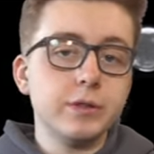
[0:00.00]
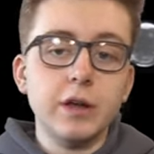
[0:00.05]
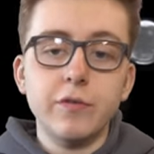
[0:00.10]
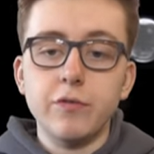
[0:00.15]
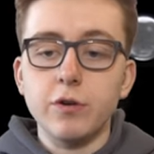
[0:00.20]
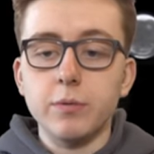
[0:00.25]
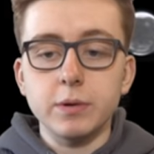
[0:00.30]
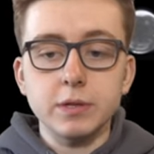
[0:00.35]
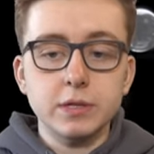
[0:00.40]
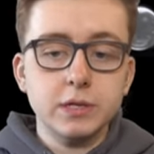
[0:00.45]

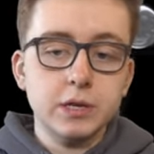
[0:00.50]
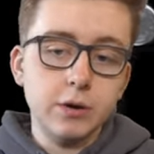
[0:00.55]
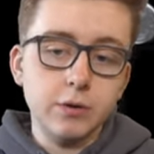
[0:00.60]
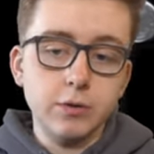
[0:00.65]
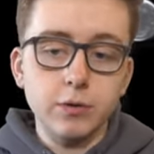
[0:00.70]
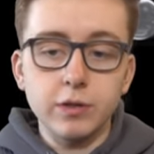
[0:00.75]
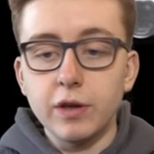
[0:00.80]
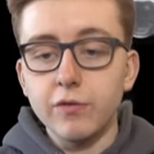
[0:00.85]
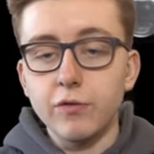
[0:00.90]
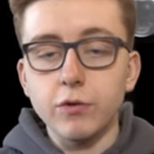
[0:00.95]
different
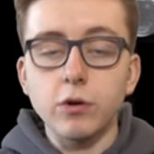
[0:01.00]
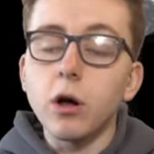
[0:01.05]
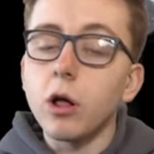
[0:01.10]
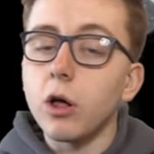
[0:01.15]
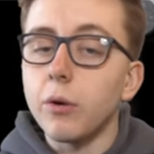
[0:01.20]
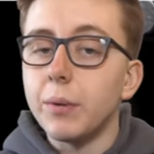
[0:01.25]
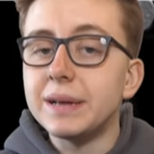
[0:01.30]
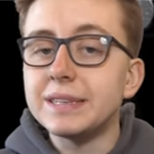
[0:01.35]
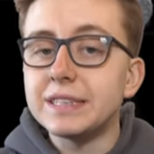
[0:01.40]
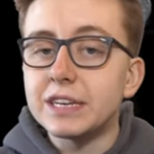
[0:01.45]
material, the different
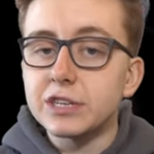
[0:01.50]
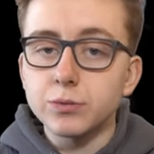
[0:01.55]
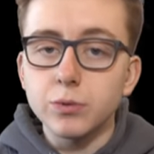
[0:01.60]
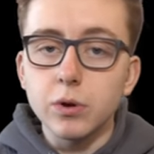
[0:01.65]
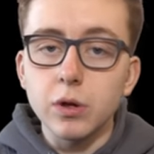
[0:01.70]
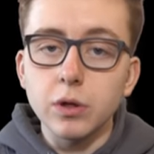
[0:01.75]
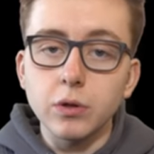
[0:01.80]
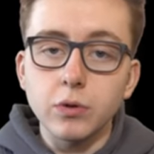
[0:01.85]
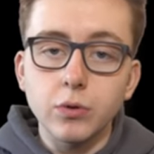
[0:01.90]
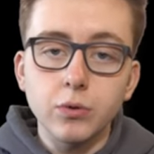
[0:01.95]
colorways as
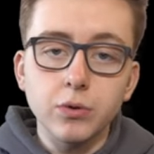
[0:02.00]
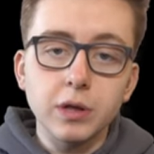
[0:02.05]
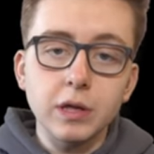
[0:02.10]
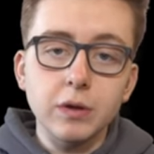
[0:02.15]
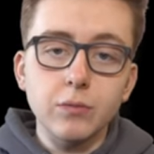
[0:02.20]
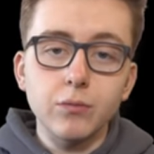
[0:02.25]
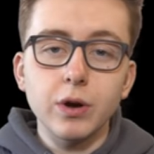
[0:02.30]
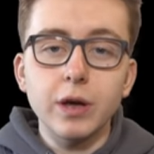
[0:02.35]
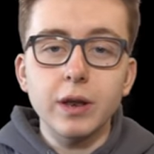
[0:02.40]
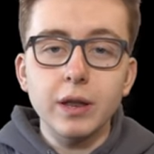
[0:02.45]
well,
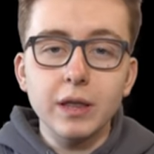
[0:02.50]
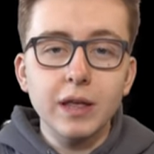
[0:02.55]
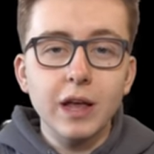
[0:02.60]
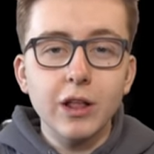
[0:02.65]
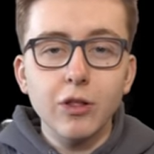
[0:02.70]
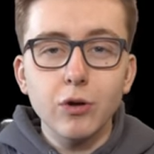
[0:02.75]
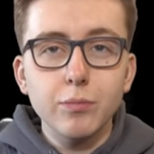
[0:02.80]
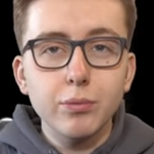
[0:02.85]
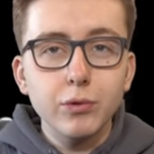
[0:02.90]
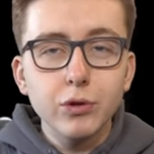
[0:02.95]
including red and
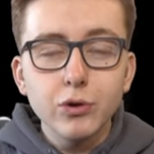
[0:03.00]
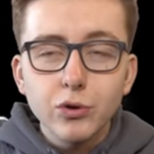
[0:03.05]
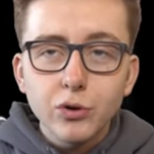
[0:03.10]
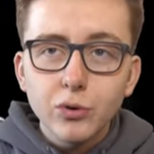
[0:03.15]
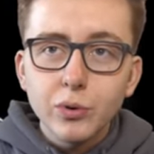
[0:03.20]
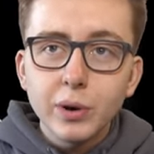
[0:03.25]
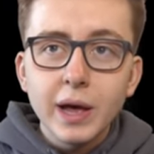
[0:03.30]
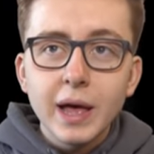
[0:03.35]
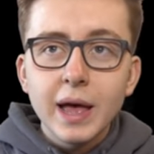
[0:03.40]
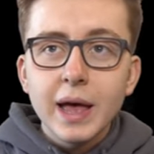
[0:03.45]
yellow,
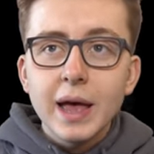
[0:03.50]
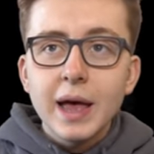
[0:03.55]
blue,